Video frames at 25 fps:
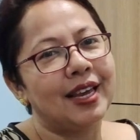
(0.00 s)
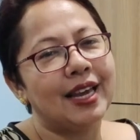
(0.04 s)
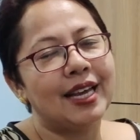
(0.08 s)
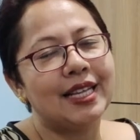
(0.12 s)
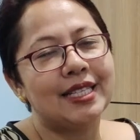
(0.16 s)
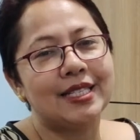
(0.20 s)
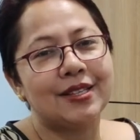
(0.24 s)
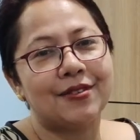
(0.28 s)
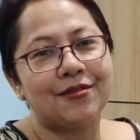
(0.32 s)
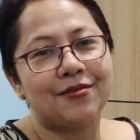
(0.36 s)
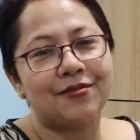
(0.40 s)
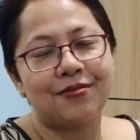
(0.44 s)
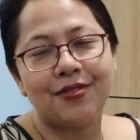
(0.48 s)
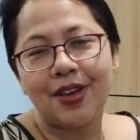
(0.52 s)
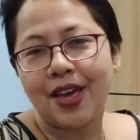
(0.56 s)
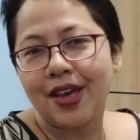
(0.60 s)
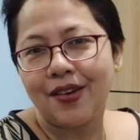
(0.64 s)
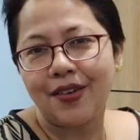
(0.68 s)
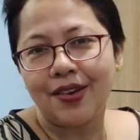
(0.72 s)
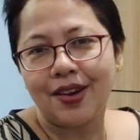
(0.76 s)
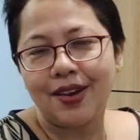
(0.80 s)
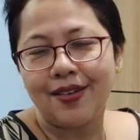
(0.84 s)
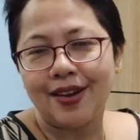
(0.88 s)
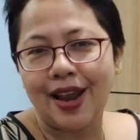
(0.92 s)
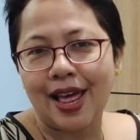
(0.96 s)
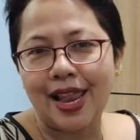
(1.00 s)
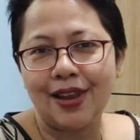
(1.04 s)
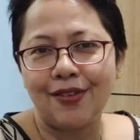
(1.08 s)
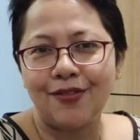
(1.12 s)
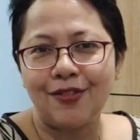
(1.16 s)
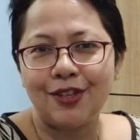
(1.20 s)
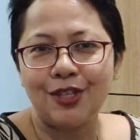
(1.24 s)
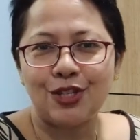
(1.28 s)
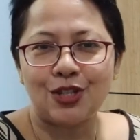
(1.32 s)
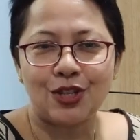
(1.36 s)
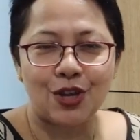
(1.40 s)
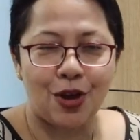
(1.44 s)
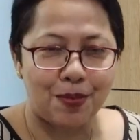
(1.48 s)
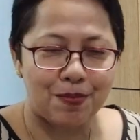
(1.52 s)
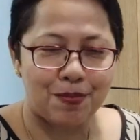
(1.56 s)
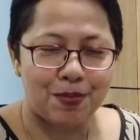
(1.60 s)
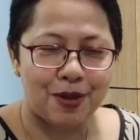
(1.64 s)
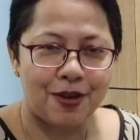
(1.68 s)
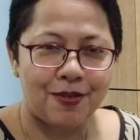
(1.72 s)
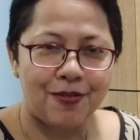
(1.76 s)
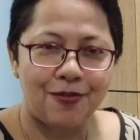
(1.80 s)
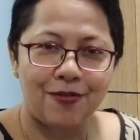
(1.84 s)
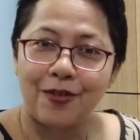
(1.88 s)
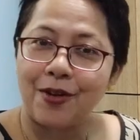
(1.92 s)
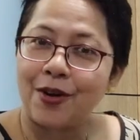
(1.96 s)
It's a very relevant
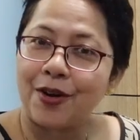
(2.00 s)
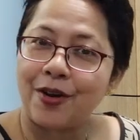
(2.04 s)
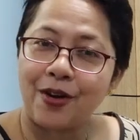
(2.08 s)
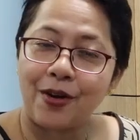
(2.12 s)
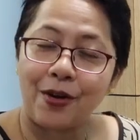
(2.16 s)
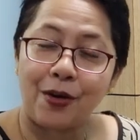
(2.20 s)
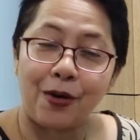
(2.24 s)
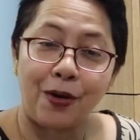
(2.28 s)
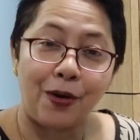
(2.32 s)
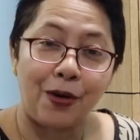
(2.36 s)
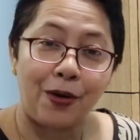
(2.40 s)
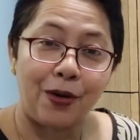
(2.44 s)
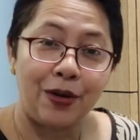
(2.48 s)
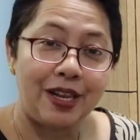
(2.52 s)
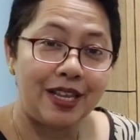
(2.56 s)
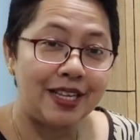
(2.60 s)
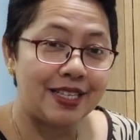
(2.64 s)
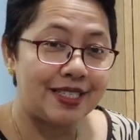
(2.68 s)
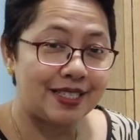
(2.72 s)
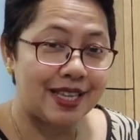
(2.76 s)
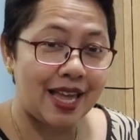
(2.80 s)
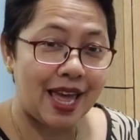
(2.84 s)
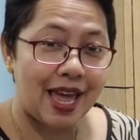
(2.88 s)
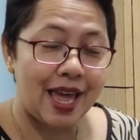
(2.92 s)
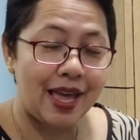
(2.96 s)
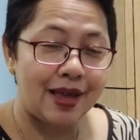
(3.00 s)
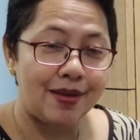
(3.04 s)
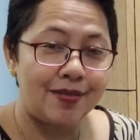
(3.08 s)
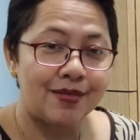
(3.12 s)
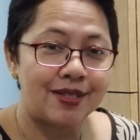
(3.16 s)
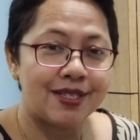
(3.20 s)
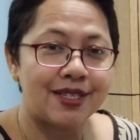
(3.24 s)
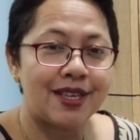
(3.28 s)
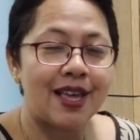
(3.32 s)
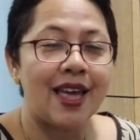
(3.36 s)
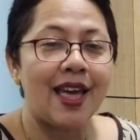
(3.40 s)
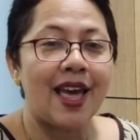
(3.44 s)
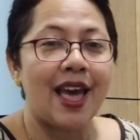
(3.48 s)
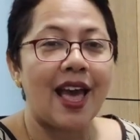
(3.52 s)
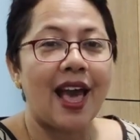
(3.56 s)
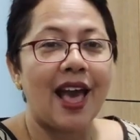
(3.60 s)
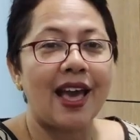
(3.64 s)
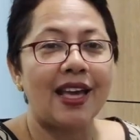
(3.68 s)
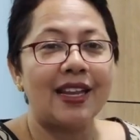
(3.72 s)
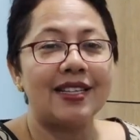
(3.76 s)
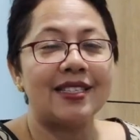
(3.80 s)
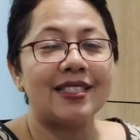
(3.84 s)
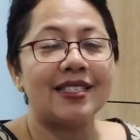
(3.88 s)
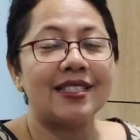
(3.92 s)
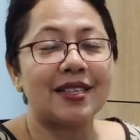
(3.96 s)
topic for all exams
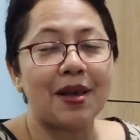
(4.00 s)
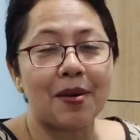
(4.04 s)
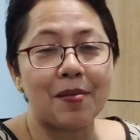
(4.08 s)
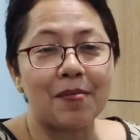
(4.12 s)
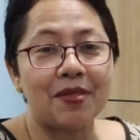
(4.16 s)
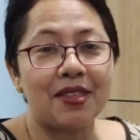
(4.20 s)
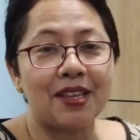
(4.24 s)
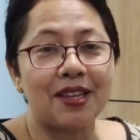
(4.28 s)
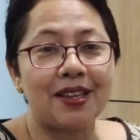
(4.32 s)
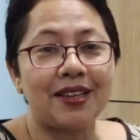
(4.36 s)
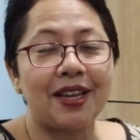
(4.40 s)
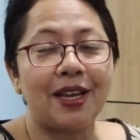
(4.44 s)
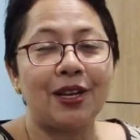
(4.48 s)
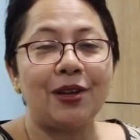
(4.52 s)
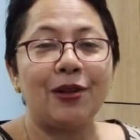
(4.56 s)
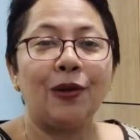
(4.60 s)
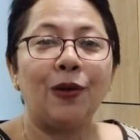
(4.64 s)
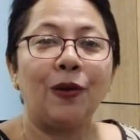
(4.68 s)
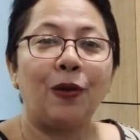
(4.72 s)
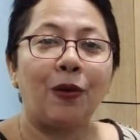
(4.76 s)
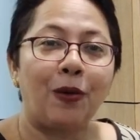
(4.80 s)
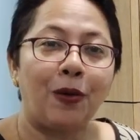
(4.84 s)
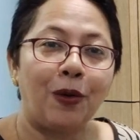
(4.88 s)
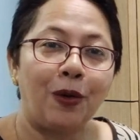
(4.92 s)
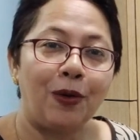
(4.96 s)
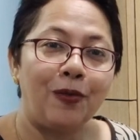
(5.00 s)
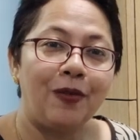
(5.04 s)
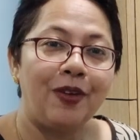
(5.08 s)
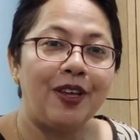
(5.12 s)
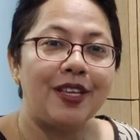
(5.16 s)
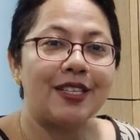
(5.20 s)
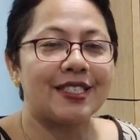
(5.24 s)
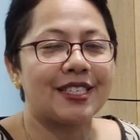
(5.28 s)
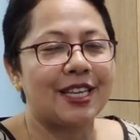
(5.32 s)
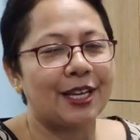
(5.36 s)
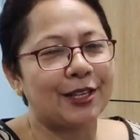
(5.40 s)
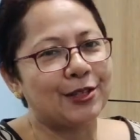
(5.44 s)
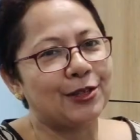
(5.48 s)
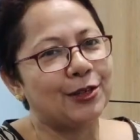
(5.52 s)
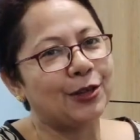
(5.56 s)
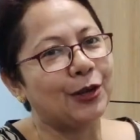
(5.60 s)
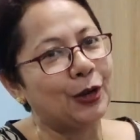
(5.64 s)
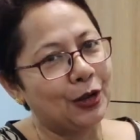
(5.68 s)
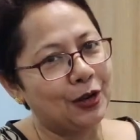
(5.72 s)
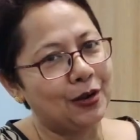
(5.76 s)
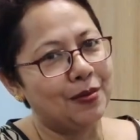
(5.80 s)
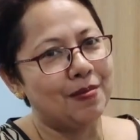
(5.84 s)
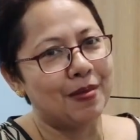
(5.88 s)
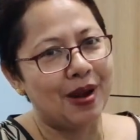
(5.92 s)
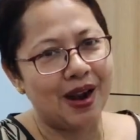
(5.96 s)
and something that will always get you
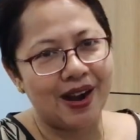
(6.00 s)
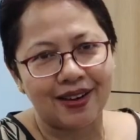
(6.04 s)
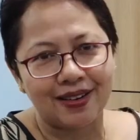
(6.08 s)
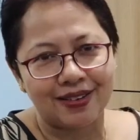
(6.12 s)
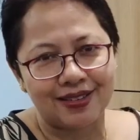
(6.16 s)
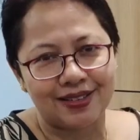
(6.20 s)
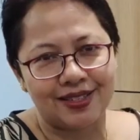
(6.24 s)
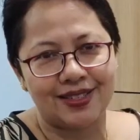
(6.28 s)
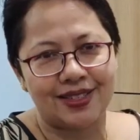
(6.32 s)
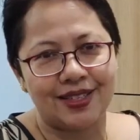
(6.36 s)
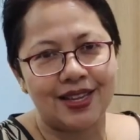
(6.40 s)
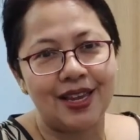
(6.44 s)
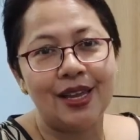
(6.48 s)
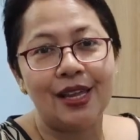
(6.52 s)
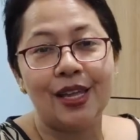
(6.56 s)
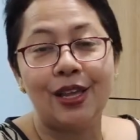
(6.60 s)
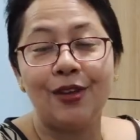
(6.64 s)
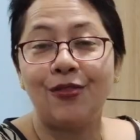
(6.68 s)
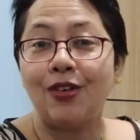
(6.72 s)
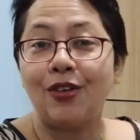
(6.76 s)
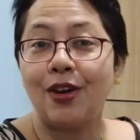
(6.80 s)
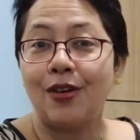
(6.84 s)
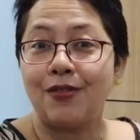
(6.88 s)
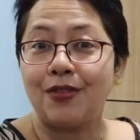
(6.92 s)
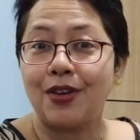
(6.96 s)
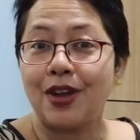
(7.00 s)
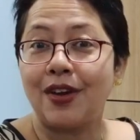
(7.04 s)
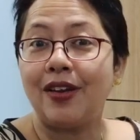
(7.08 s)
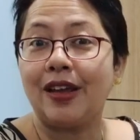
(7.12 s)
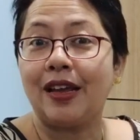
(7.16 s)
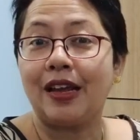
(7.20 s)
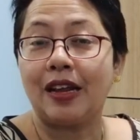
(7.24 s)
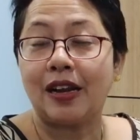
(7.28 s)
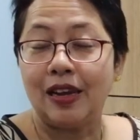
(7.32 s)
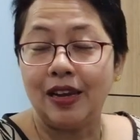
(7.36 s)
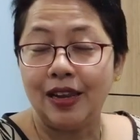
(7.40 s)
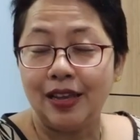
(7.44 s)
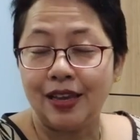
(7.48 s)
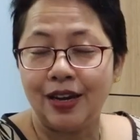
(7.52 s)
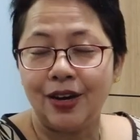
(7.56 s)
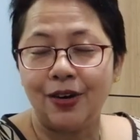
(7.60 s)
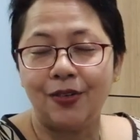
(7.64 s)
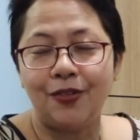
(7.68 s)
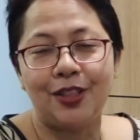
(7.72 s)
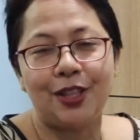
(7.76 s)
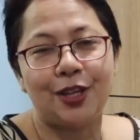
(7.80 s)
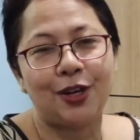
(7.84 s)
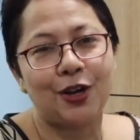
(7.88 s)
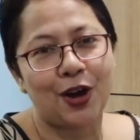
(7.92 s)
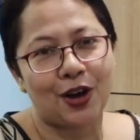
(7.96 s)
good marks if you are very clear
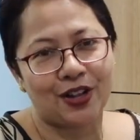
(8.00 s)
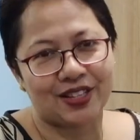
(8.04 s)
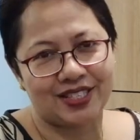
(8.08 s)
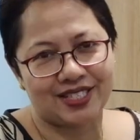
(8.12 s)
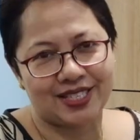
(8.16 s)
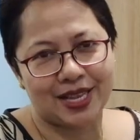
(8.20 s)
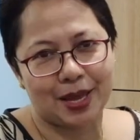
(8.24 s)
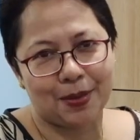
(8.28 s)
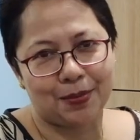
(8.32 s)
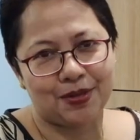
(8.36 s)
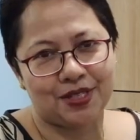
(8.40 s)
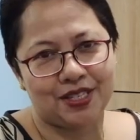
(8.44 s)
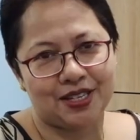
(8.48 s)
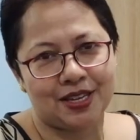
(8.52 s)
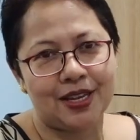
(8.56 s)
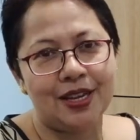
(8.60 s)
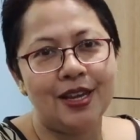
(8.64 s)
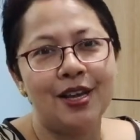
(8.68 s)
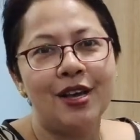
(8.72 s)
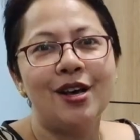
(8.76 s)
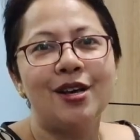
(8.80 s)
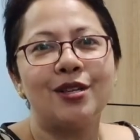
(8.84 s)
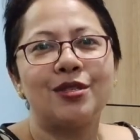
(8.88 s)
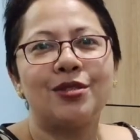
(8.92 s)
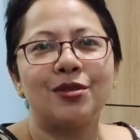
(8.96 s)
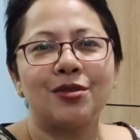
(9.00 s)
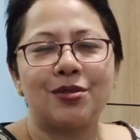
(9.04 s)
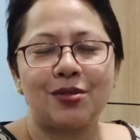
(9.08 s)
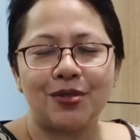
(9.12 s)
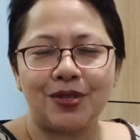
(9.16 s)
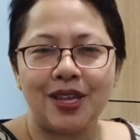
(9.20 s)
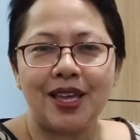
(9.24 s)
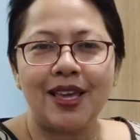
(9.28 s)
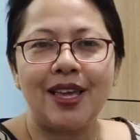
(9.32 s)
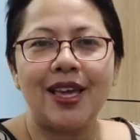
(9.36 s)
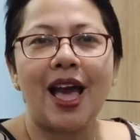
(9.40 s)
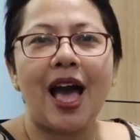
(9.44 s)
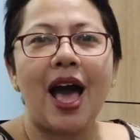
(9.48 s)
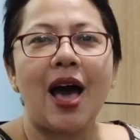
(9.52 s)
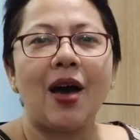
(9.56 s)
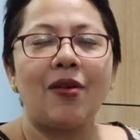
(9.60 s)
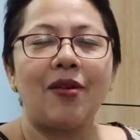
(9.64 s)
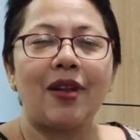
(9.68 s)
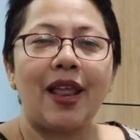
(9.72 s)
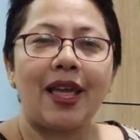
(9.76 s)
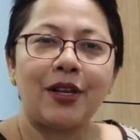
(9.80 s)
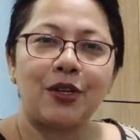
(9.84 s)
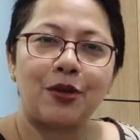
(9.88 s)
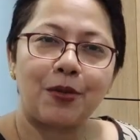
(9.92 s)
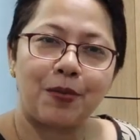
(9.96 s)
with the concept. So today I
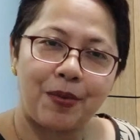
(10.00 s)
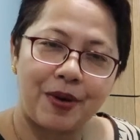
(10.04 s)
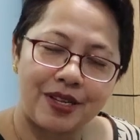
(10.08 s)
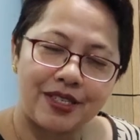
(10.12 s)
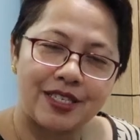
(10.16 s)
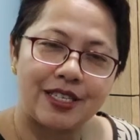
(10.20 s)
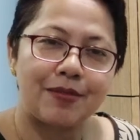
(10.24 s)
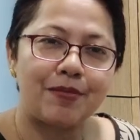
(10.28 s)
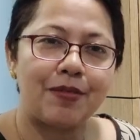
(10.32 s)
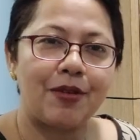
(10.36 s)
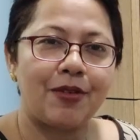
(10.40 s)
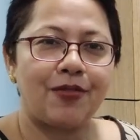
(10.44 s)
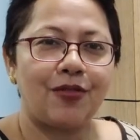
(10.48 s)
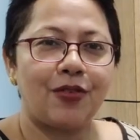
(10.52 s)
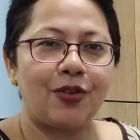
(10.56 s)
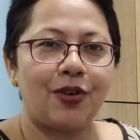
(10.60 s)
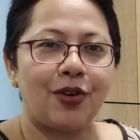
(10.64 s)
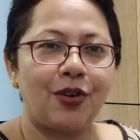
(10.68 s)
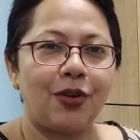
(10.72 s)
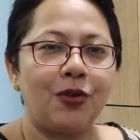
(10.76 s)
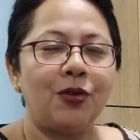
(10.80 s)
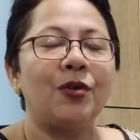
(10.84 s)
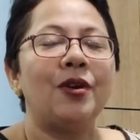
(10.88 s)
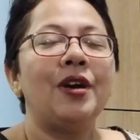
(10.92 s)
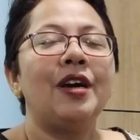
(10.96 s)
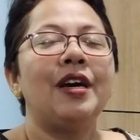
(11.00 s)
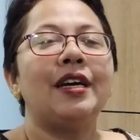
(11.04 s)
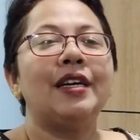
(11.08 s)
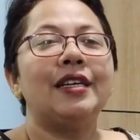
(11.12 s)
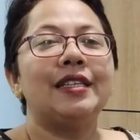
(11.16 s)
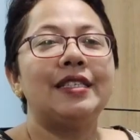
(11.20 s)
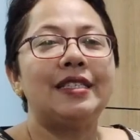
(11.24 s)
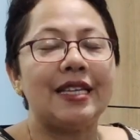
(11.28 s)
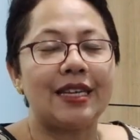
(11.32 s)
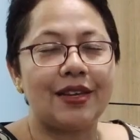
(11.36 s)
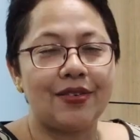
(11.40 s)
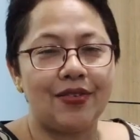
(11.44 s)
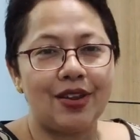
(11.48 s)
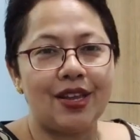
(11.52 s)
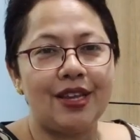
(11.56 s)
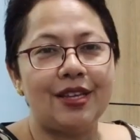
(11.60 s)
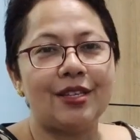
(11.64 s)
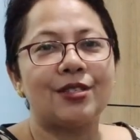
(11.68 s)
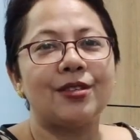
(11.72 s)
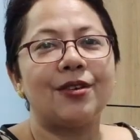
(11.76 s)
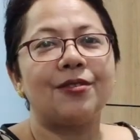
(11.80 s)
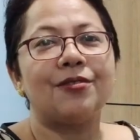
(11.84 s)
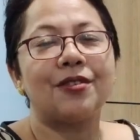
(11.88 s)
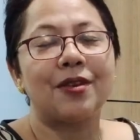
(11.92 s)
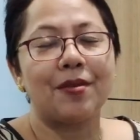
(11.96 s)
would like to present before you
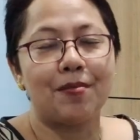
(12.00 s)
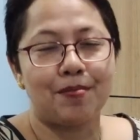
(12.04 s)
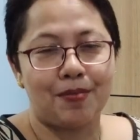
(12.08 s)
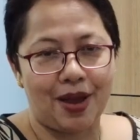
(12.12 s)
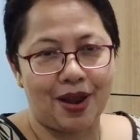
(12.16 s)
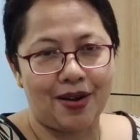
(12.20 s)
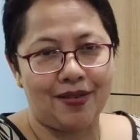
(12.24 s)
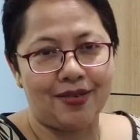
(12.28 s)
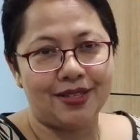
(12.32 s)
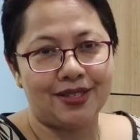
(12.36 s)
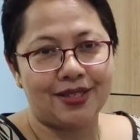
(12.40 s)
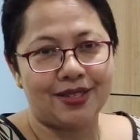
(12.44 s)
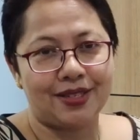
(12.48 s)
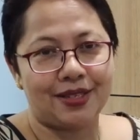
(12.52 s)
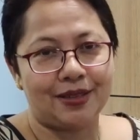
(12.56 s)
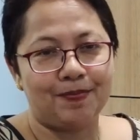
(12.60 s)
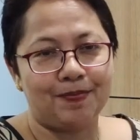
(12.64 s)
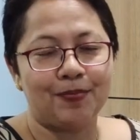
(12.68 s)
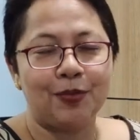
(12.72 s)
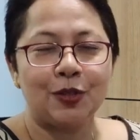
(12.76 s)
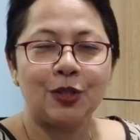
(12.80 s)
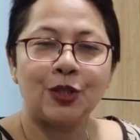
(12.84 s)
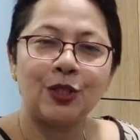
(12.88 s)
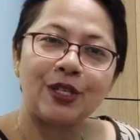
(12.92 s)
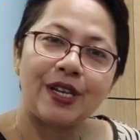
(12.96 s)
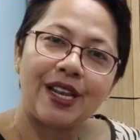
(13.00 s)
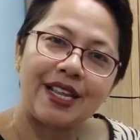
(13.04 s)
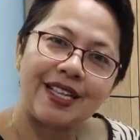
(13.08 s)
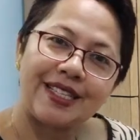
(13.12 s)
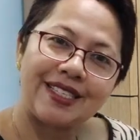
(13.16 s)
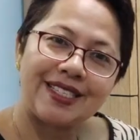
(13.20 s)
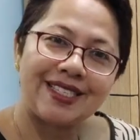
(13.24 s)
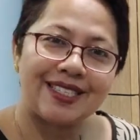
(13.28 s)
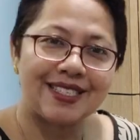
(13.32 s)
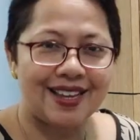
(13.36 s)
degrees of comparison. So let's